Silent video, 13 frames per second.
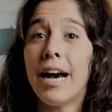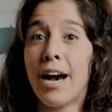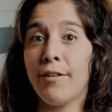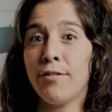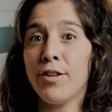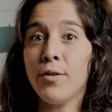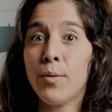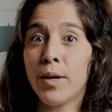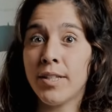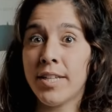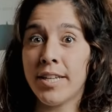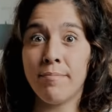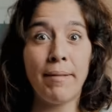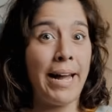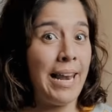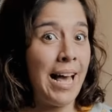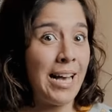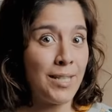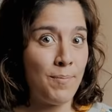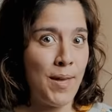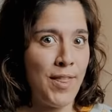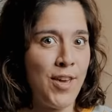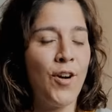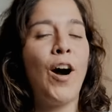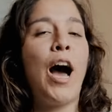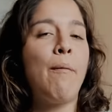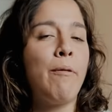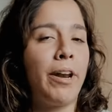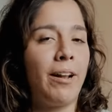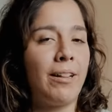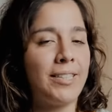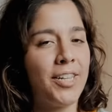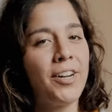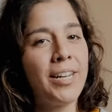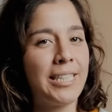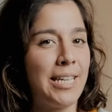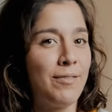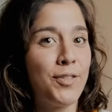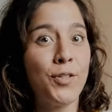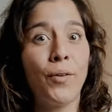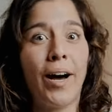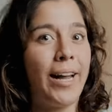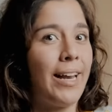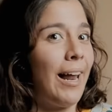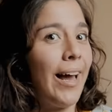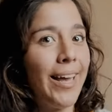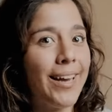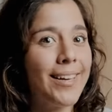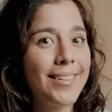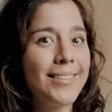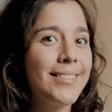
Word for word: Have you watched my last video about alternatives to I like?